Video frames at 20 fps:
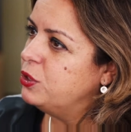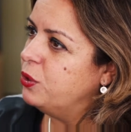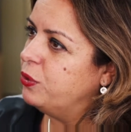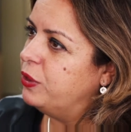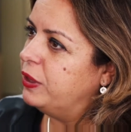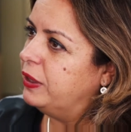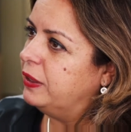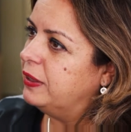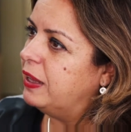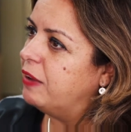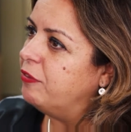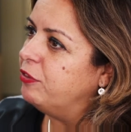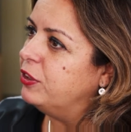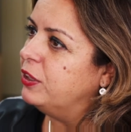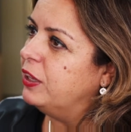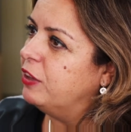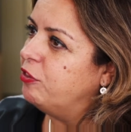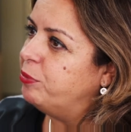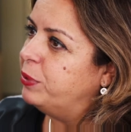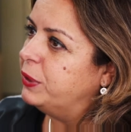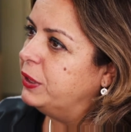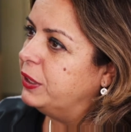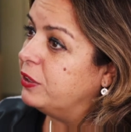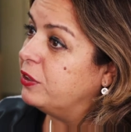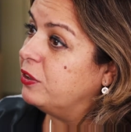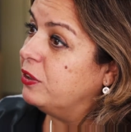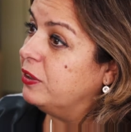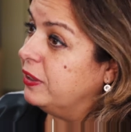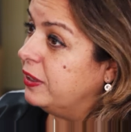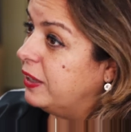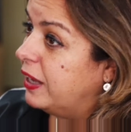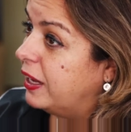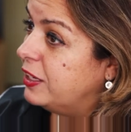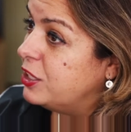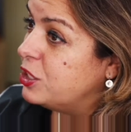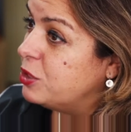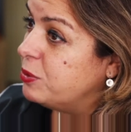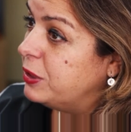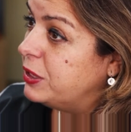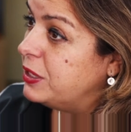So the level of political
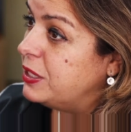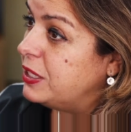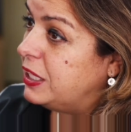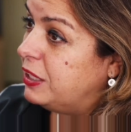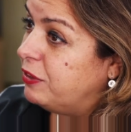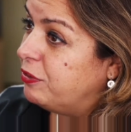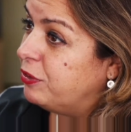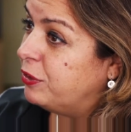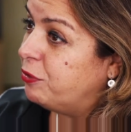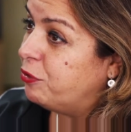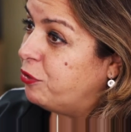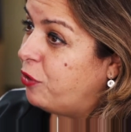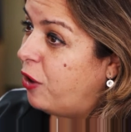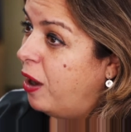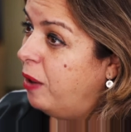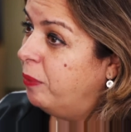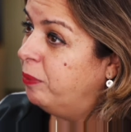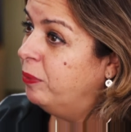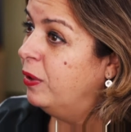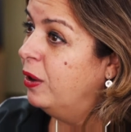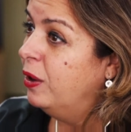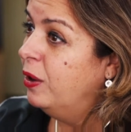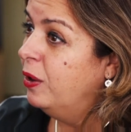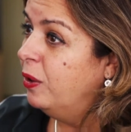engagement, even from